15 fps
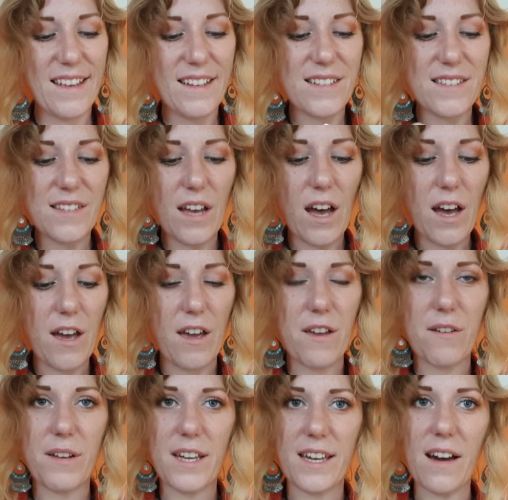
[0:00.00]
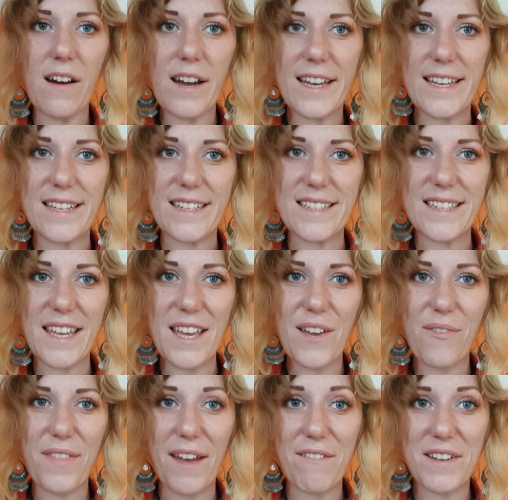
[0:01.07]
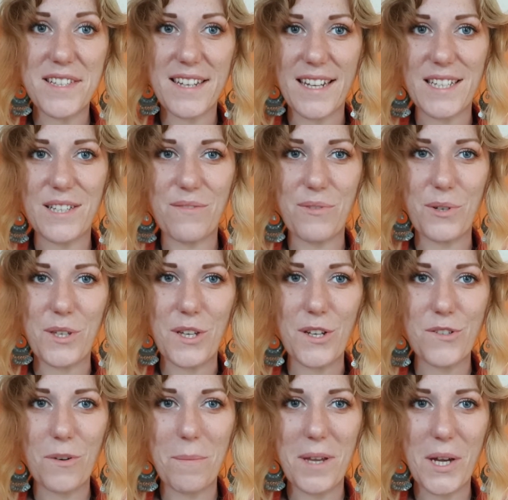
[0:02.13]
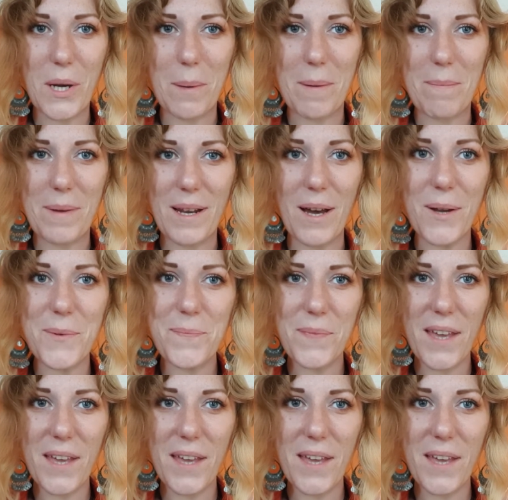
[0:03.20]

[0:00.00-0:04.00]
So, guys, if that resonated for you, drop me a comment below.